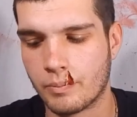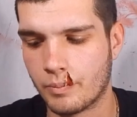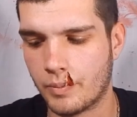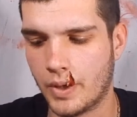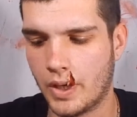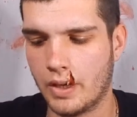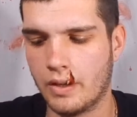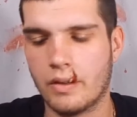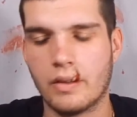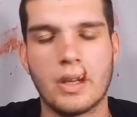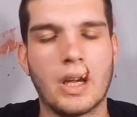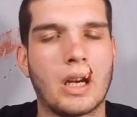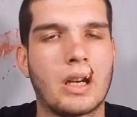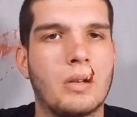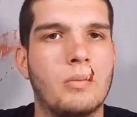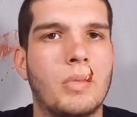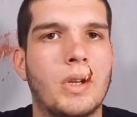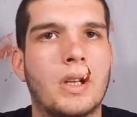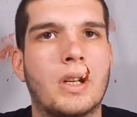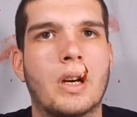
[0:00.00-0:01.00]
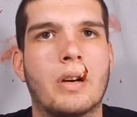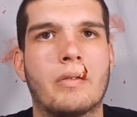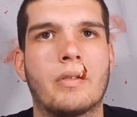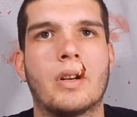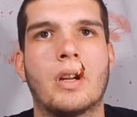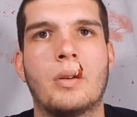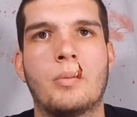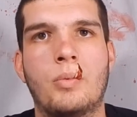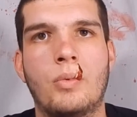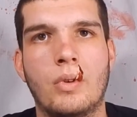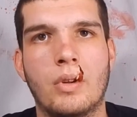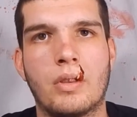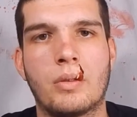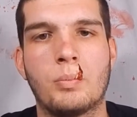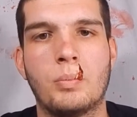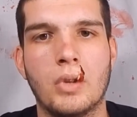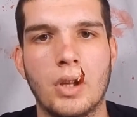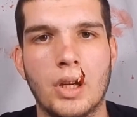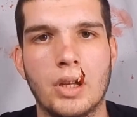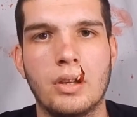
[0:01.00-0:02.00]
but that can be covered up with
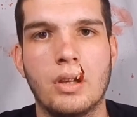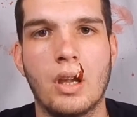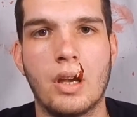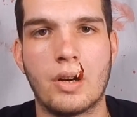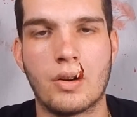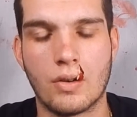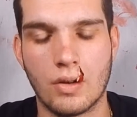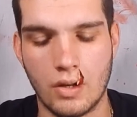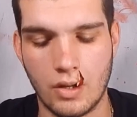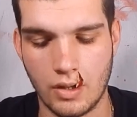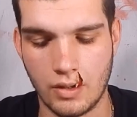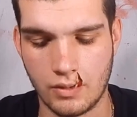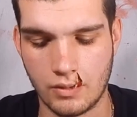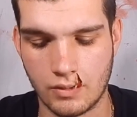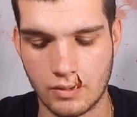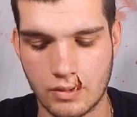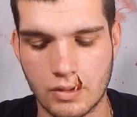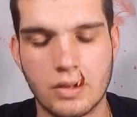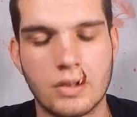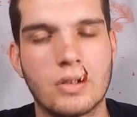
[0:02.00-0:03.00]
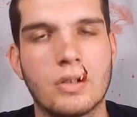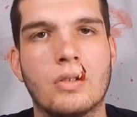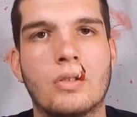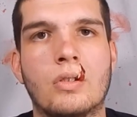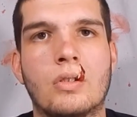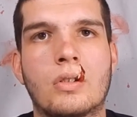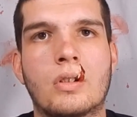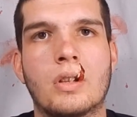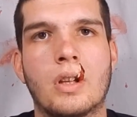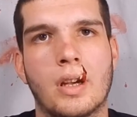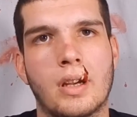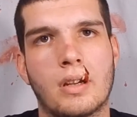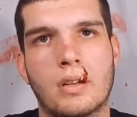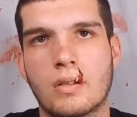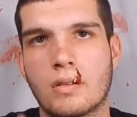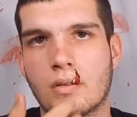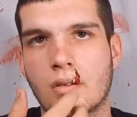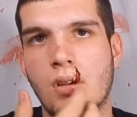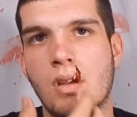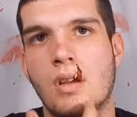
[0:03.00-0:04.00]
blood later on, since it'll look like
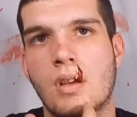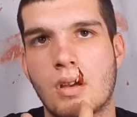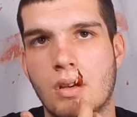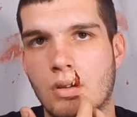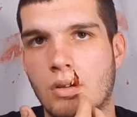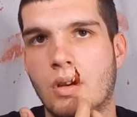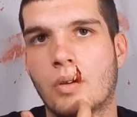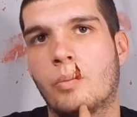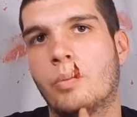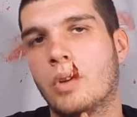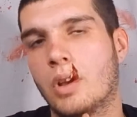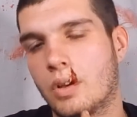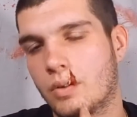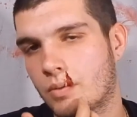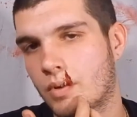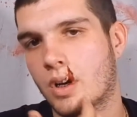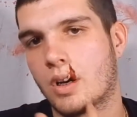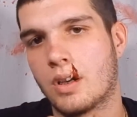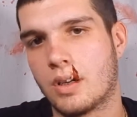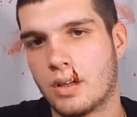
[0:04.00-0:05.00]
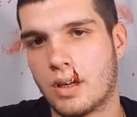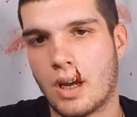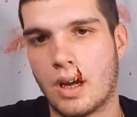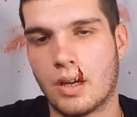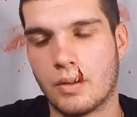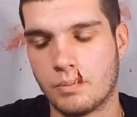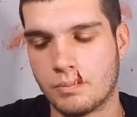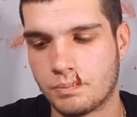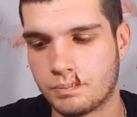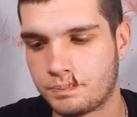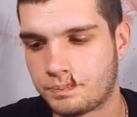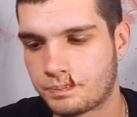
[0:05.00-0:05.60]
you have blood running down